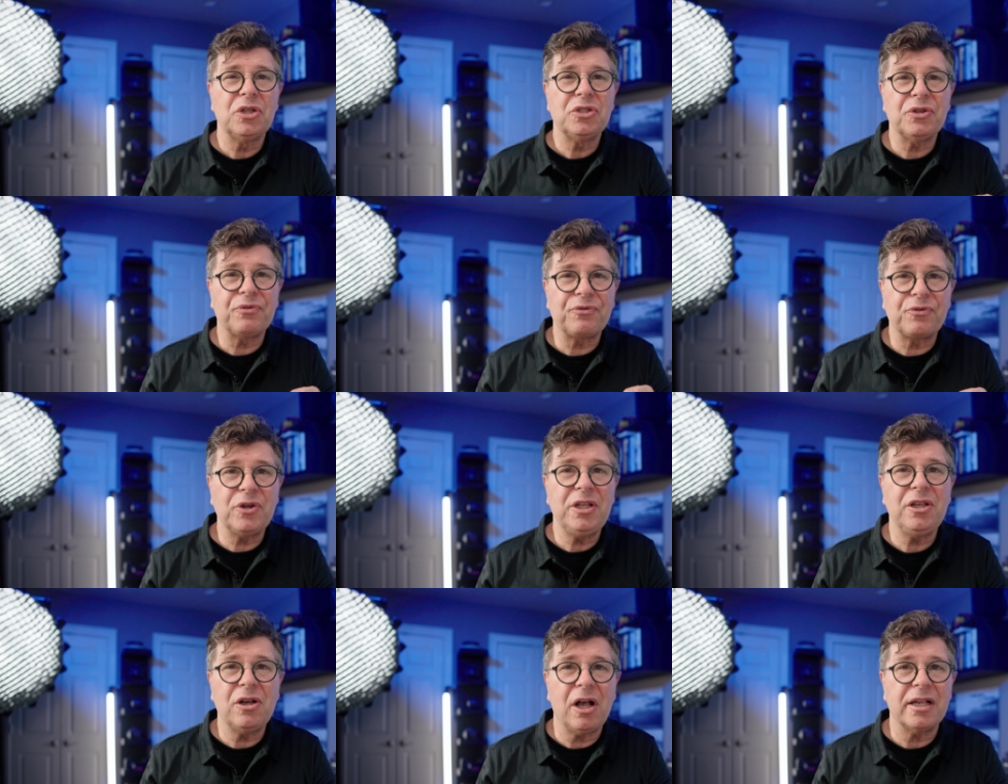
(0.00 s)
to
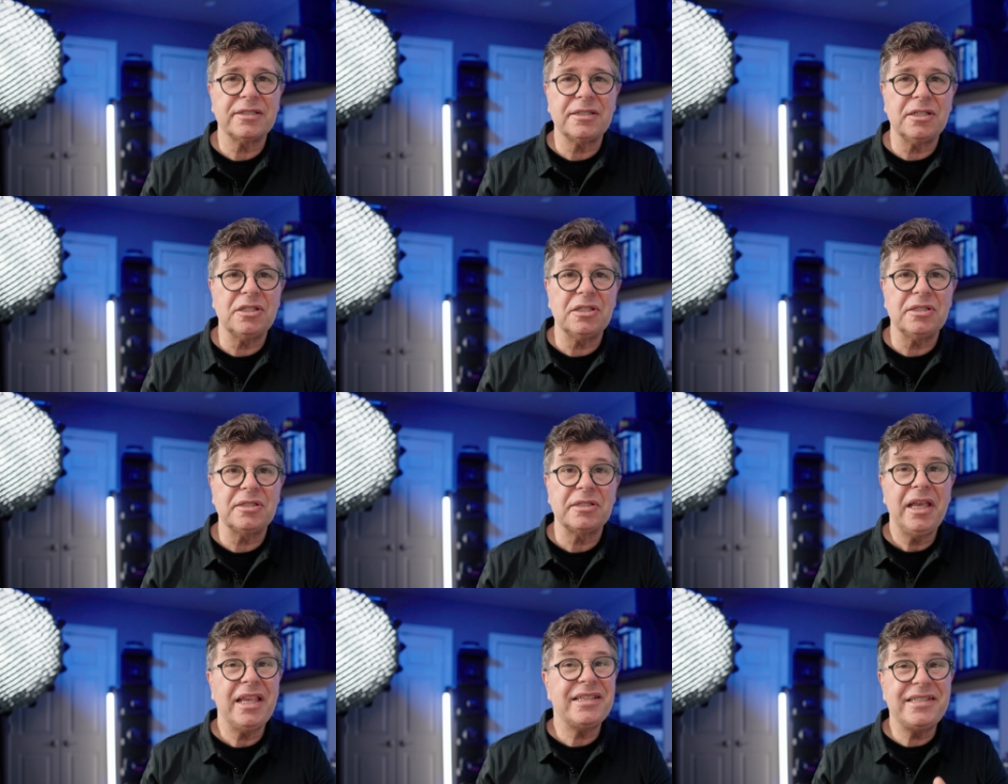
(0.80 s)
freeing
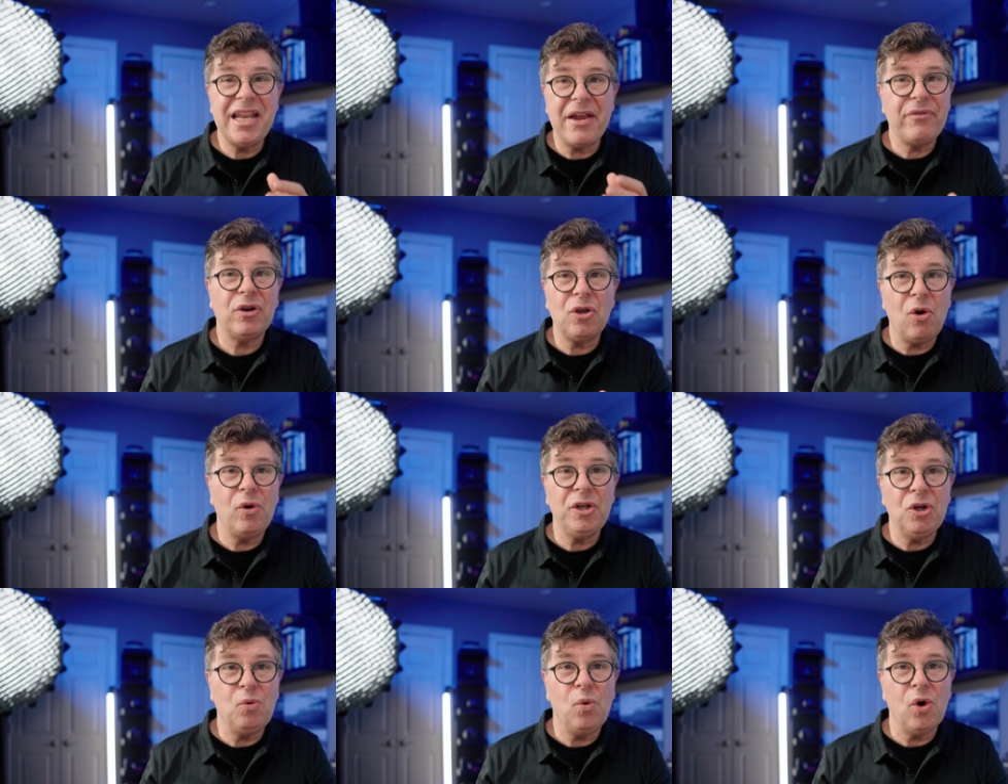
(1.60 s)
hostages is never
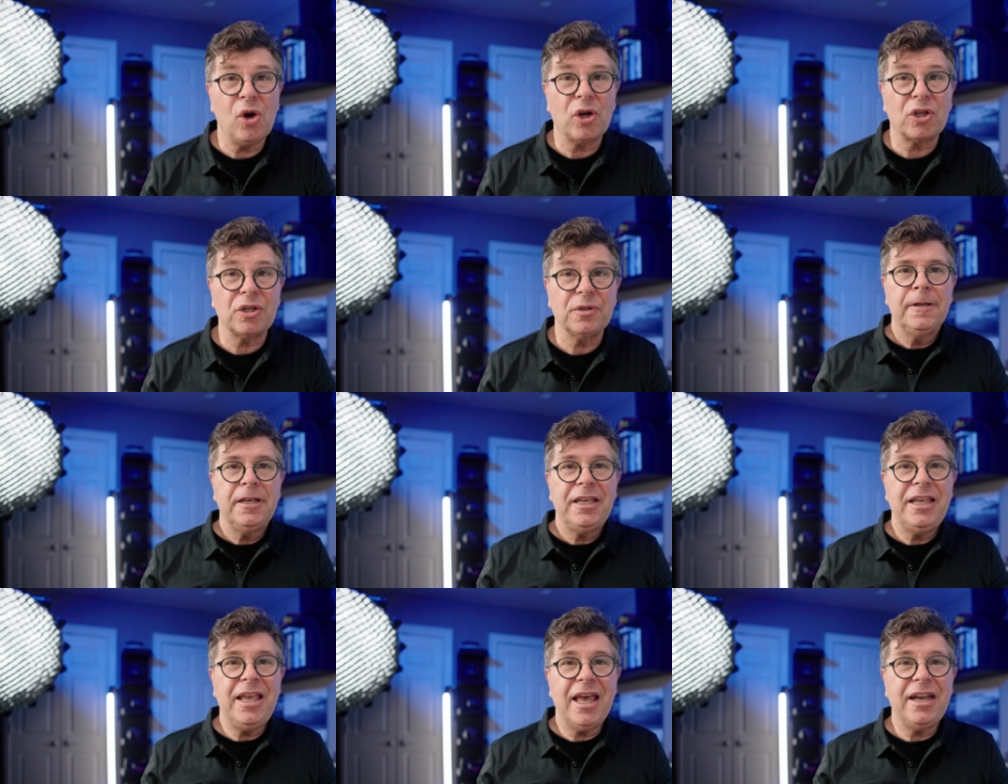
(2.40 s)
going to work.
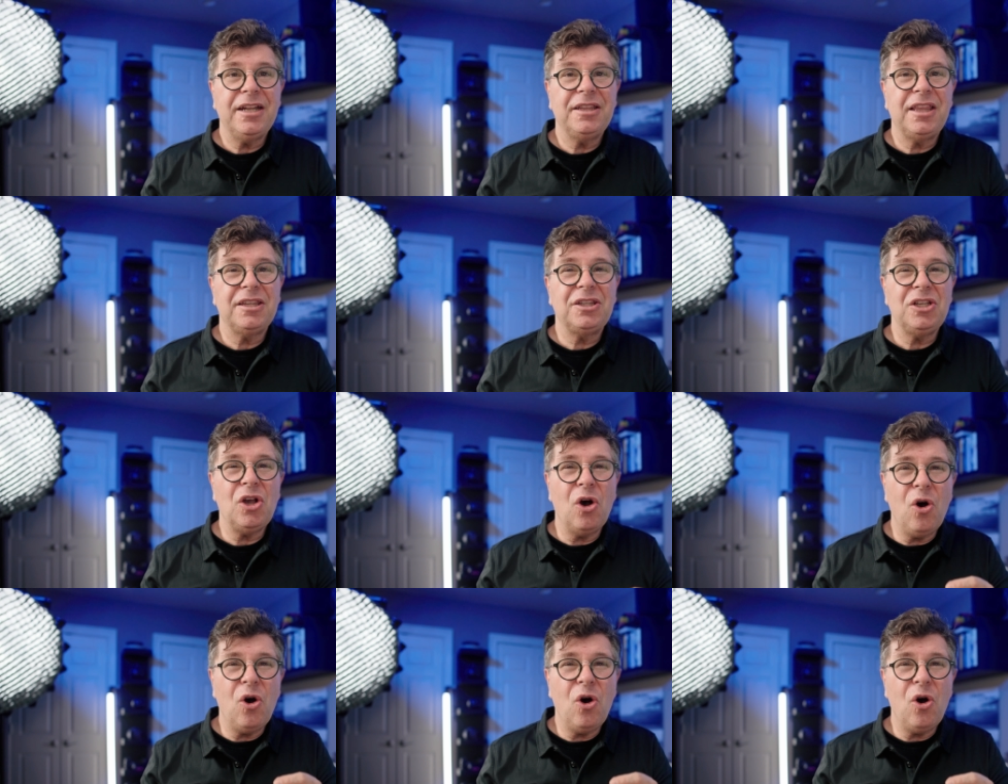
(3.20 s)
He added that the